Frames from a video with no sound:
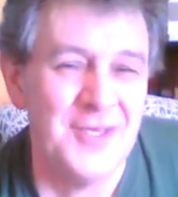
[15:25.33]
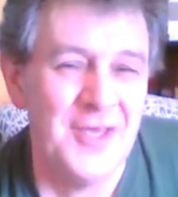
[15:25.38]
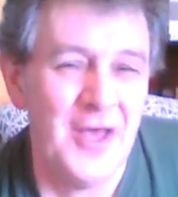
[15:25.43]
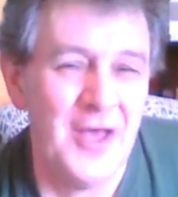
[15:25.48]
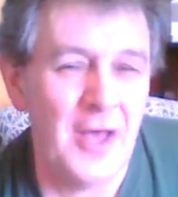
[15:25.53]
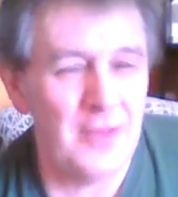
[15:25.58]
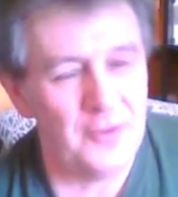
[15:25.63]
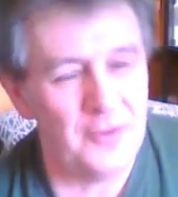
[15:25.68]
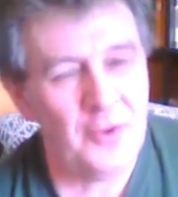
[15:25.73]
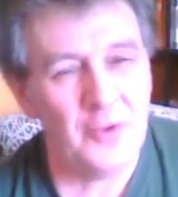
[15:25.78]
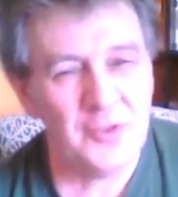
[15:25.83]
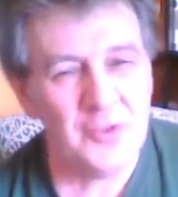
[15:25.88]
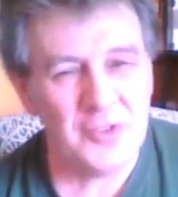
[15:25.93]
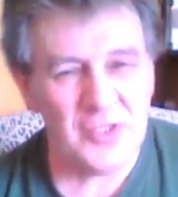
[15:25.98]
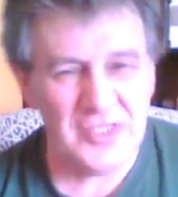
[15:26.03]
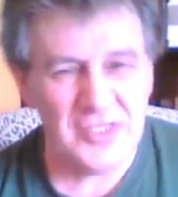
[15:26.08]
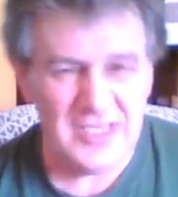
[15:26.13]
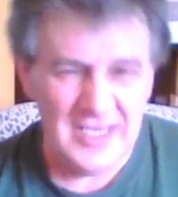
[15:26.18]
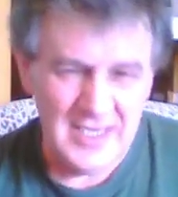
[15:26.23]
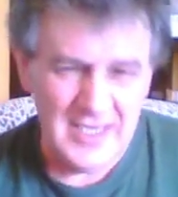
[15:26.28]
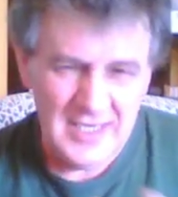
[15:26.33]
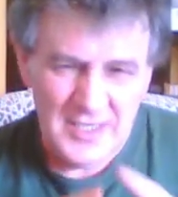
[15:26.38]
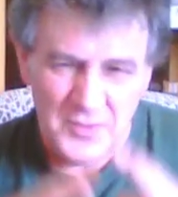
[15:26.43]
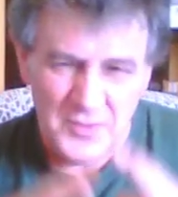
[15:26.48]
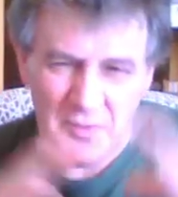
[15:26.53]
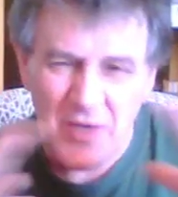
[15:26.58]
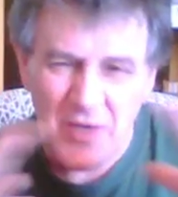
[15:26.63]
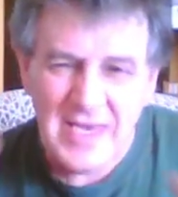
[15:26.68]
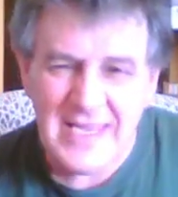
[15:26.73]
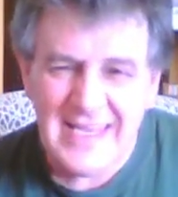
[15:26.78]
and not just
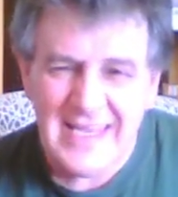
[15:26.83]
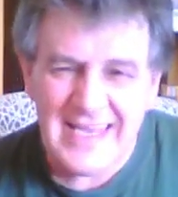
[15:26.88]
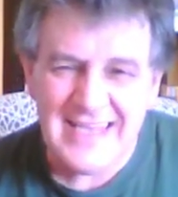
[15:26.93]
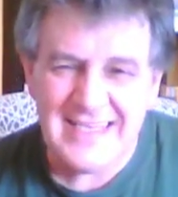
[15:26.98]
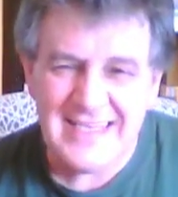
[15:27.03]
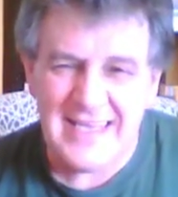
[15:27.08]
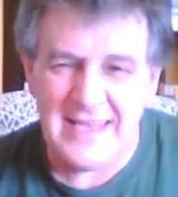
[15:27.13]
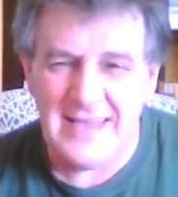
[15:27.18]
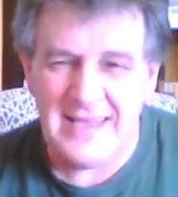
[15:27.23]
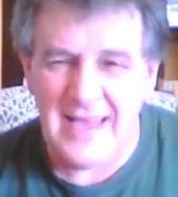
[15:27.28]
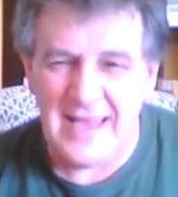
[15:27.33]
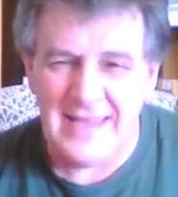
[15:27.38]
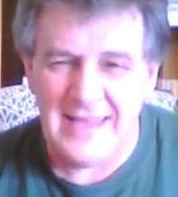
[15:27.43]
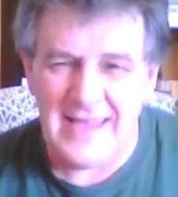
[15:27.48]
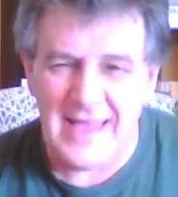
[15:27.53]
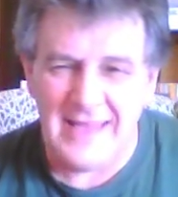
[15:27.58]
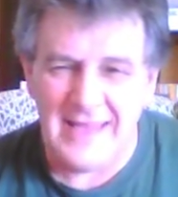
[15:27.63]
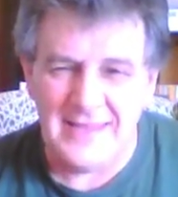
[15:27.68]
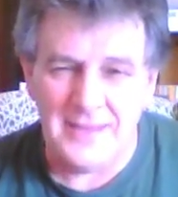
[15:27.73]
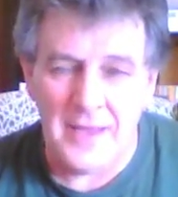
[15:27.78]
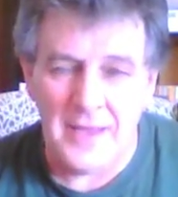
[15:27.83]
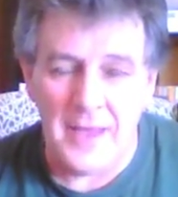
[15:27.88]
read it and